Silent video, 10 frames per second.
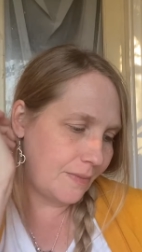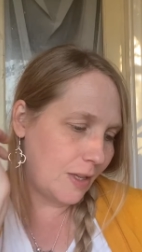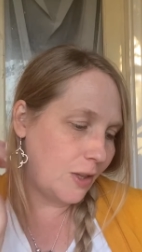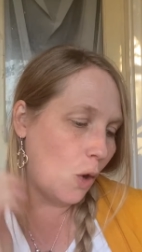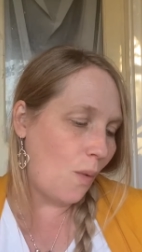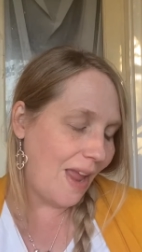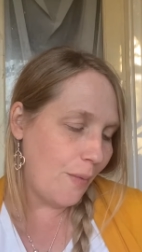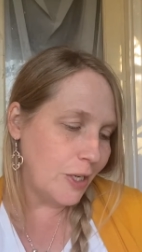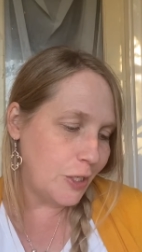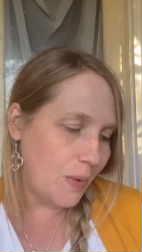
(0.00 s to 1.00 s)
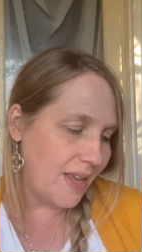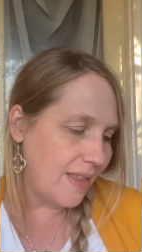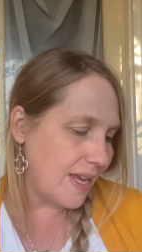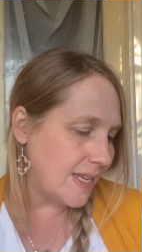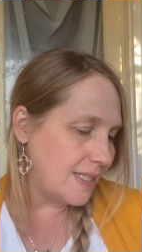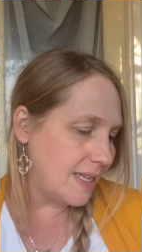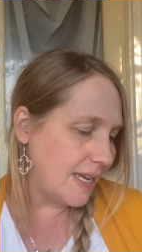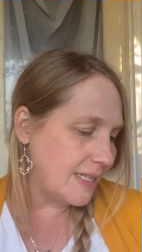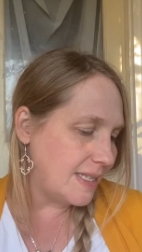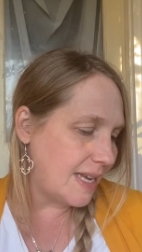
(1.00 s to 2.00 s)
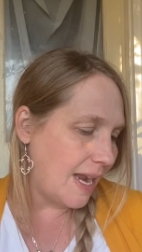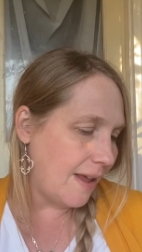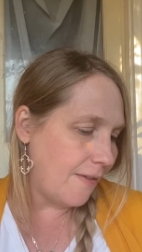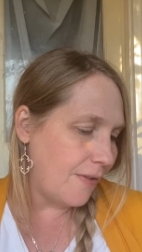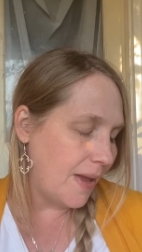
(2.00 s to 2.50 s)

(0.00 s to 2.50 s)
The way we're doing this, instead of